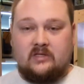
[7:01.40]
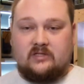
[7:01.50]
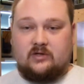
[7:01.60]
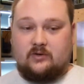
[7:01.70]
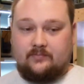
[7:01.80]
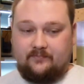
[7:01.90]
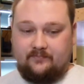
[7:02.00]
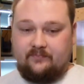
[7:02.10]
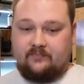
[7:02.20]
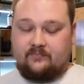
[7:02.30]
So
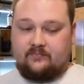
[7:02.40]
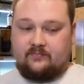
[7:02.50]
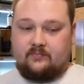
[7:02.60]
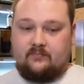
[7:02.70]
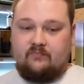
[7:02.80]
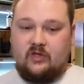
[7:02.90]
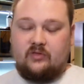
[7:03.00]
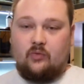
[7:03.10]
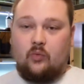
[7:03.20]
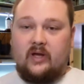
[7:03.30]

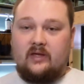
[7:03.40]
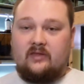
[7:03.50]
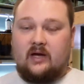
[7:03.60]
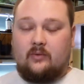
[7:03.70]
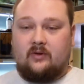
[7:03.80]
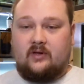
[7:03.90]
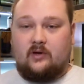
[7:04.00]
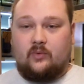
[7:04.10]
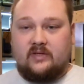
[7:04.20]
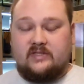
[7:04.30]
the way the AquaClear
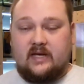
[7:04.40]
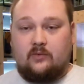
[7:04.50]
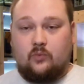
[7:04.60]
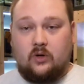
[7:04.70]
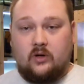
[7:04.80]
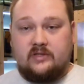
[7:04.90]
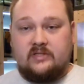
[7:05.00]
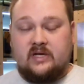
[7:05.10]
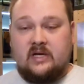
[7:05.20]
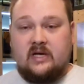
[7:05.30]
110
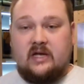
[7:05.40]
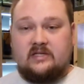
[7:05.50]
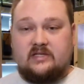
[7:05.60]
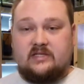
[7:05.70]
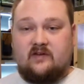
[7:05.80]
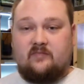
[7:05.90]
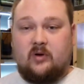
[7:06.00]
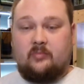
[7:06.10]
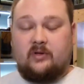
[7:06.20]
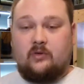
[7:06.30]
works is instead of
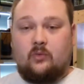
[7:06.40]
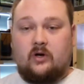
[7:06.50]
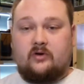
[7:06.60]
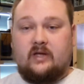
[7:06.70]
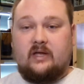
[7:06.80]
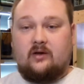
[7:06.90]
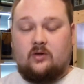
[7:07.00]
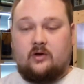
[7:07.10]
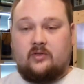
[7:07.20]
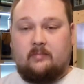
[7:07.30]
pumping the water in
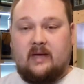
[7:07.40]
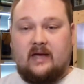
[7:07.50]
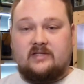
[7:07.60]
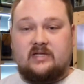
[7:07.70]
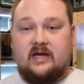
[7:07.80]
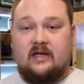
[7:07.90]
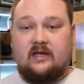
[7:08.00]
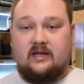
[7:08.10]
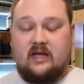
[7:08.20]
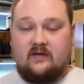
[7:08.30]
along the backside
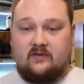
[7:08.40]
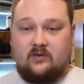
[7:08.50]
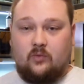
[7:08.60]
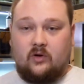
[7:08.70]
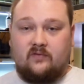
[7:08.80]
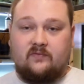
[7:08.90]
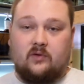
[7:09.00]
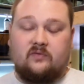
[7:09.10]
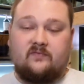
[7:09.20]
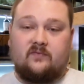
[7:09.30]
and having the water
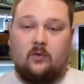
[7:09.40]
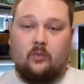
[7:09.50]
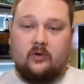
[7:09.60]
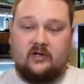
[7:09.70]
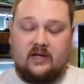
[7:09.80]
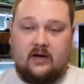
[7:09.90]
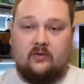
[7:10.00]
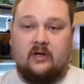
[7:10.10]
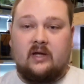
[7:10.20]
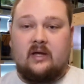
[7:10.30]
flow forward and
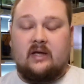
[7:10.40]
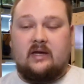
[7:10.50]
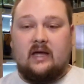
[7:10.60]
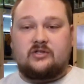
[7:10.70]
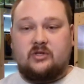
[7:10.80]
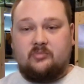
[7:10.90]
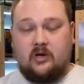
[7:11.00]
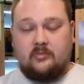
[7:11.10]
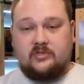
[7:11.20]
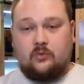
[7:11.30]
out, it actually
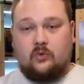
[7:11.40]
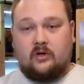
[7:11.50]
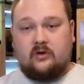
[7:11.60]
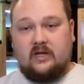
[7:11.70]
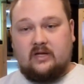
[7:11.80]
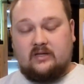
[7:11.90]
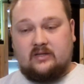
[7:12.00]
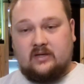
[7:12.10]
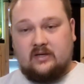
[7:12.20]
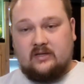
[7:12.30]
pumps the water
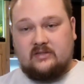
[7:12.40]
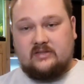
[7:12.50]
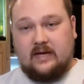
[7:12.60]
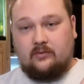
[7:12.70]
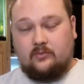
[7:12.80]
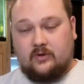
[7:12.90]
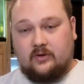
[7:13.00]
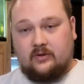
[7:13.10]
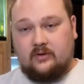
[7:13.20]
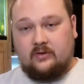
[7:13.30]
in
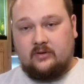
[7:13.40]
downward